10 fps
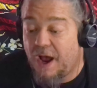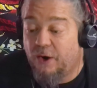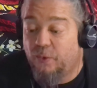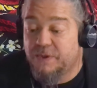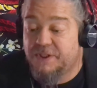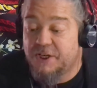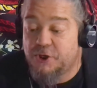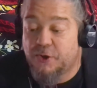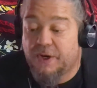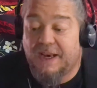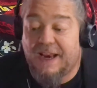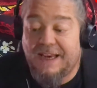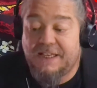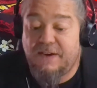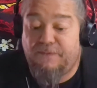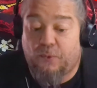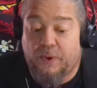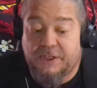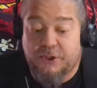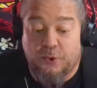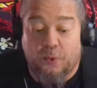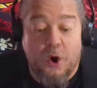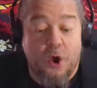was censured in 1842